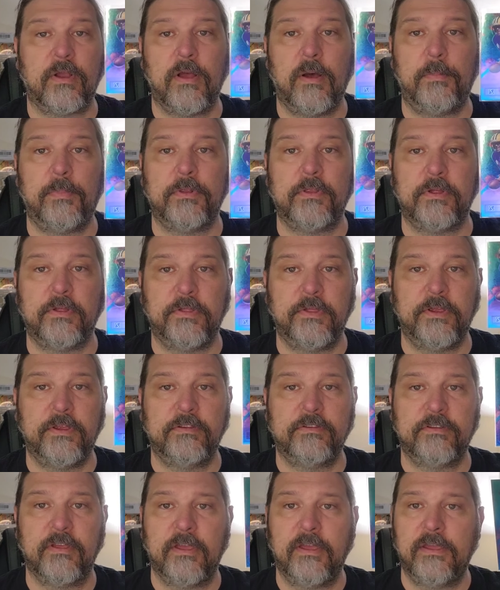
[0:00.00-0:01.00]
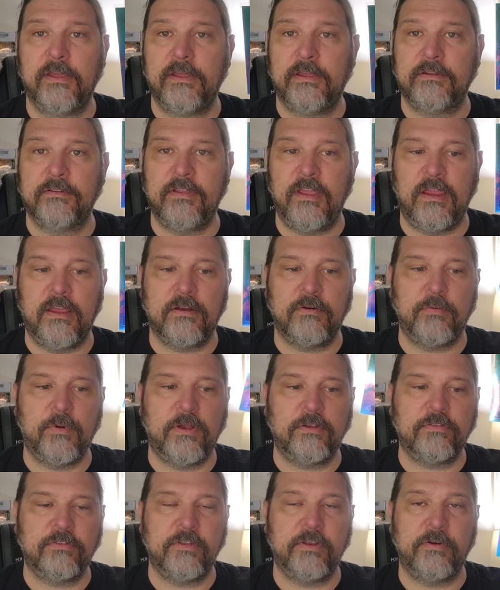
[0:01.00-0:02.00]
One of my regular Favre buyers
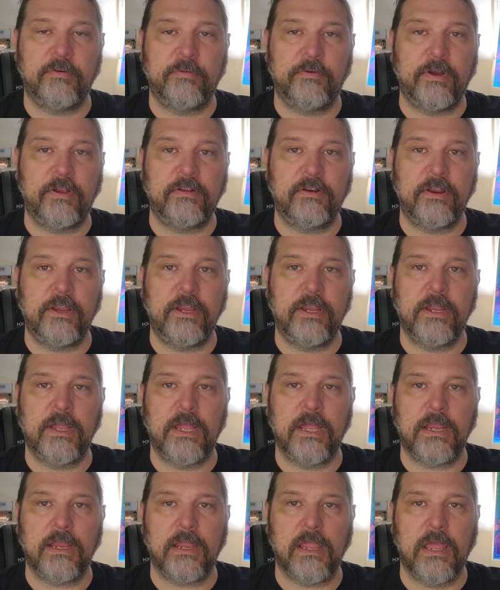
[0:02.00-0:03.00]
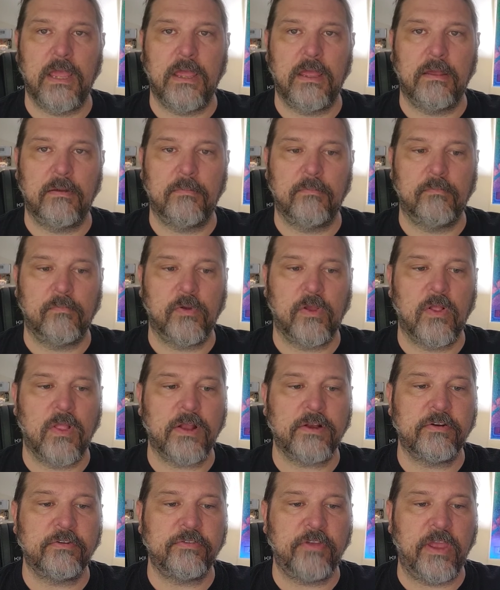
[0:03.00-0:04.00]
picked up a couple of these tanned,
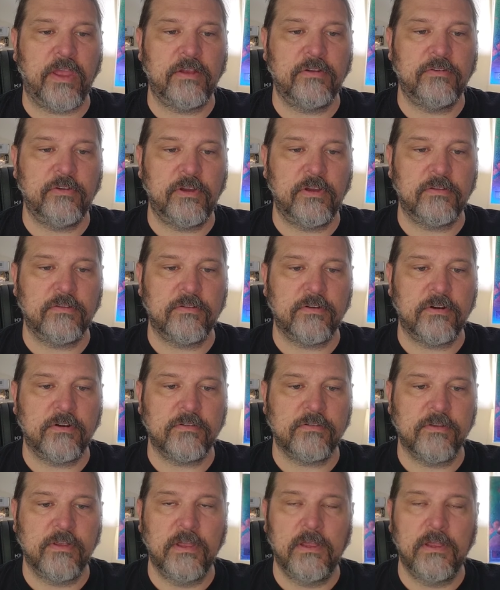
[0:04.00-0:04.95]
rested, and ready